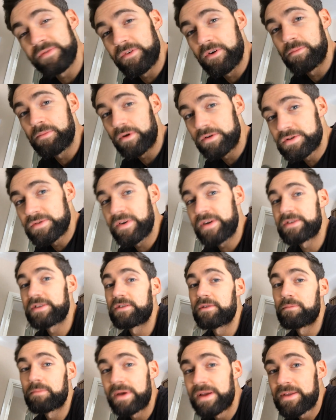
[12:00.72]
I feel motivated
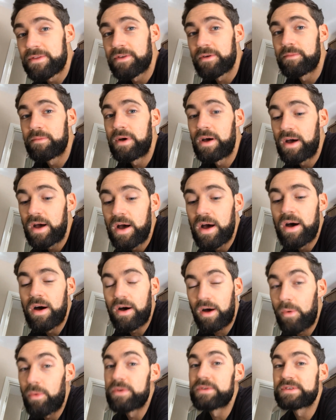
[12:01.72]
to make them,
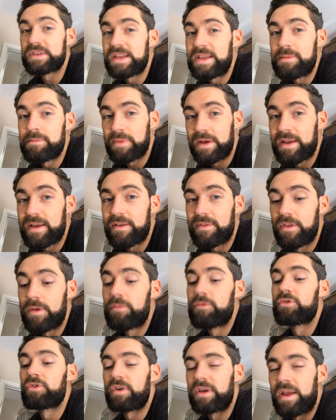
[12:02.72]
I want to keep making
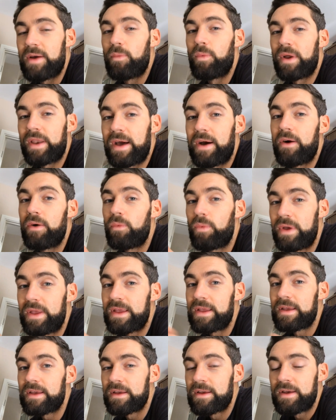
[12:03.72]
them, try and get one out a
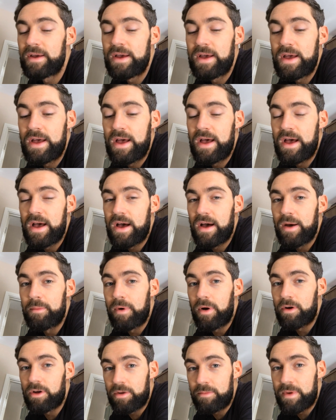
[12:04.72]
week.
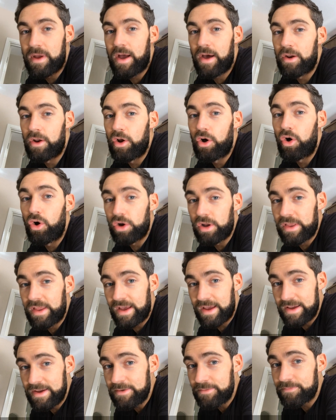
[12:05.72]
Um, I'm going to be going on a
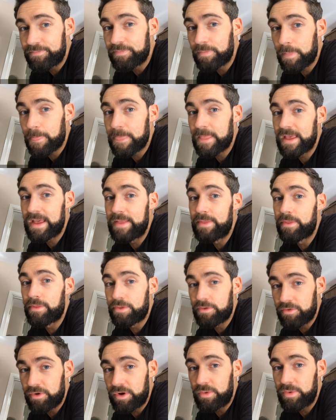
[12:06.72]
holiday in
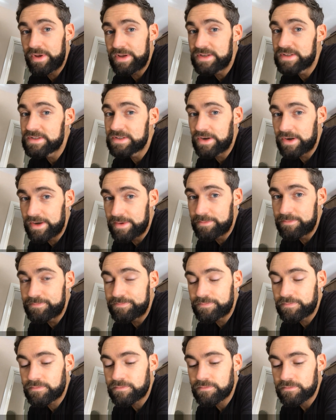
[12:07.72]
three weeks' time,
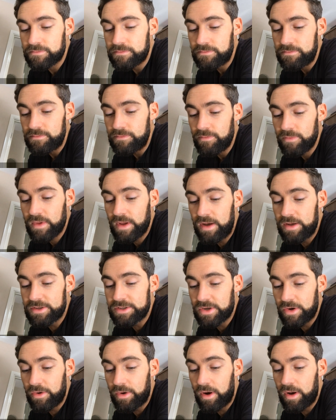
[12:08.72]

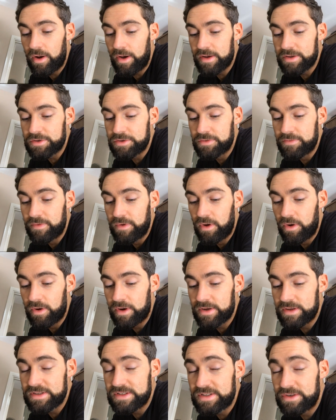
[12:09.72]
so I like to
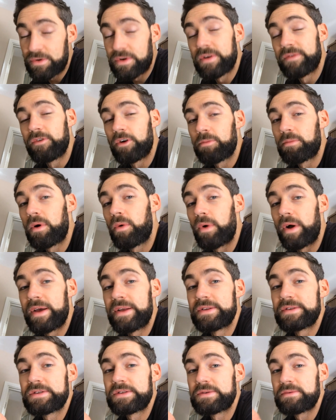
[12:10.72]
vlog. Still going to vlog my
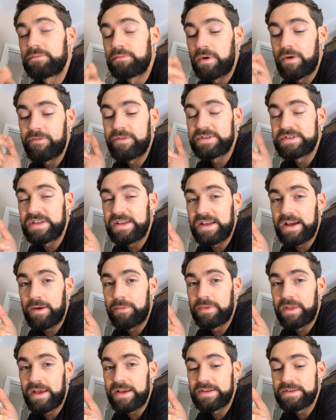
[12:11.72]
weigh-ins, my physique
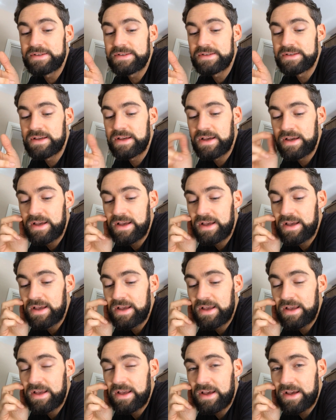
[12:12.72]
updates.
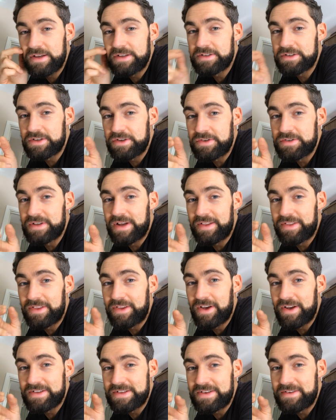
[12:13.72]
Excuse that
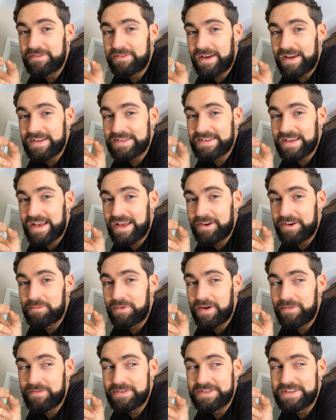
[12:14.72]
dirty fake tan on
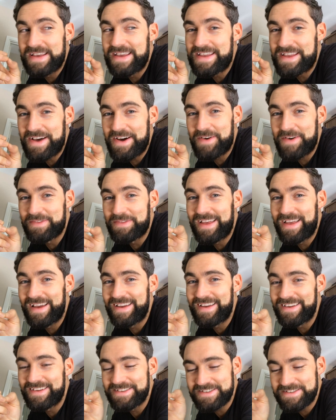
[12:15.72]
my physique
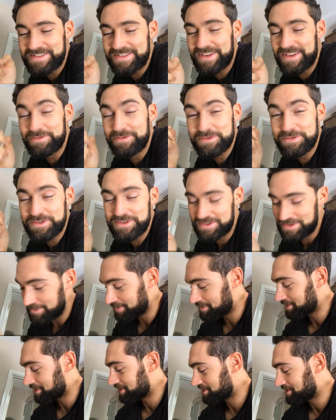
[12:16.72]
update. Still
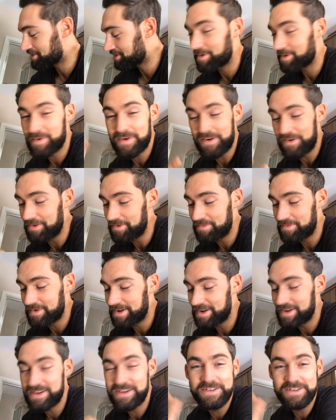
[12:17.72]
still trying to scrub it off,
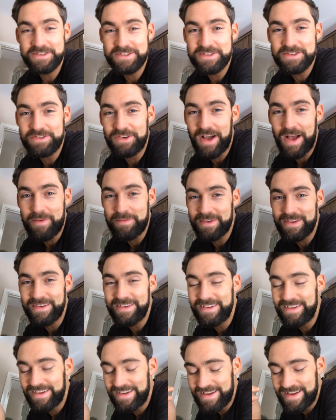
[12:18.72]
but it's just not
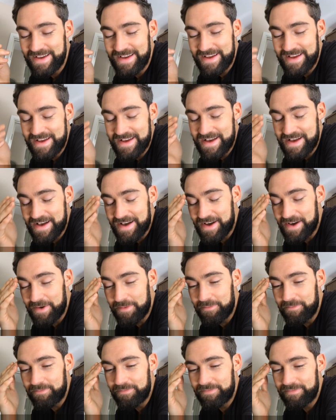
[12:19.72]
happening.
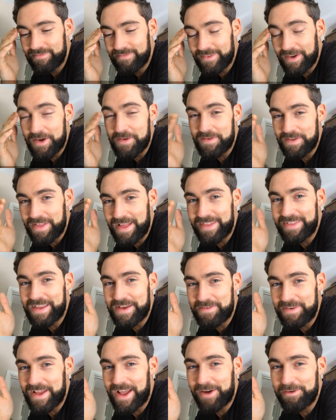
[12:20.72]
Um, hopefully that
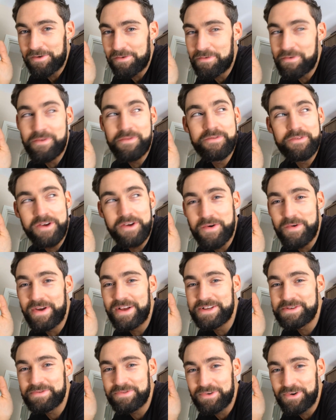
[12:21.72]
definitely come off in three
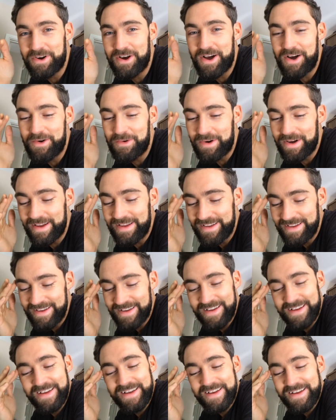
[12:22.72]
weeks before I go away.
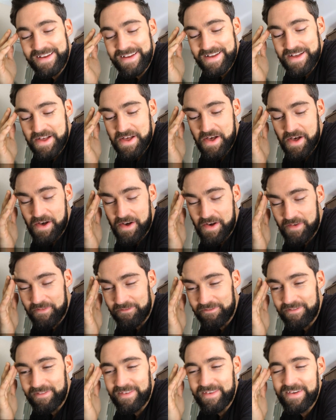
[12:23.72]

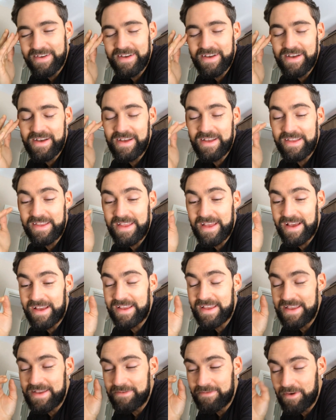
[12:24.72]
Um, yeah,
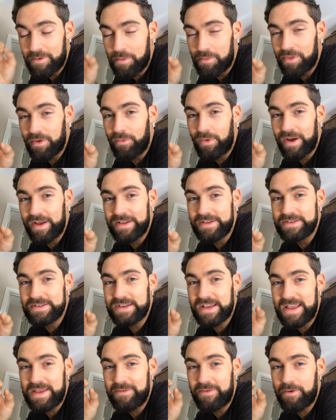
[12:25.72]
keep filming the weigh-ins,
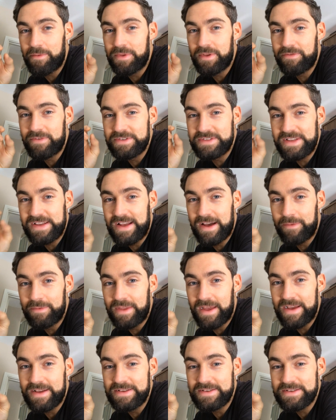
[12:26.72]
keep filming the physique
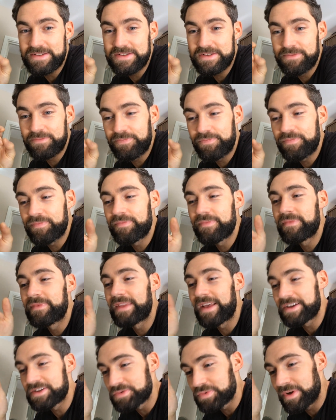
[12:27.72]
updates.
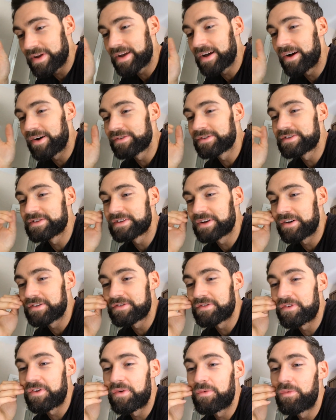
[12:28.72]
Next week I'll
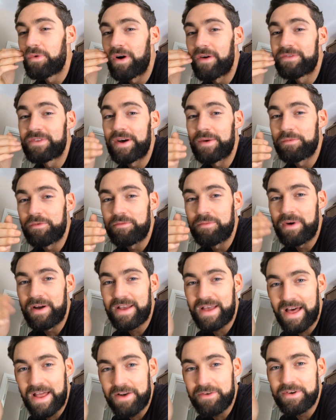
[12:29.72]
discuss you what I've done with my
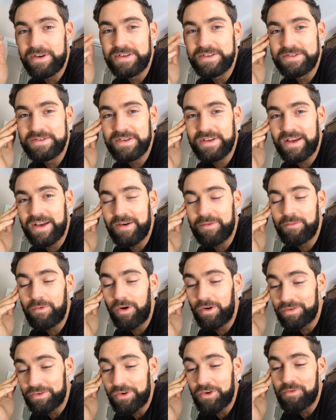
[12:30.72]
calories and
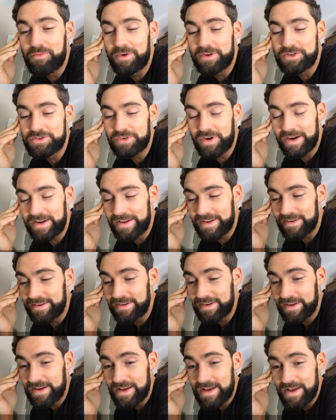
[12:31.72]
what I'm doing with my training.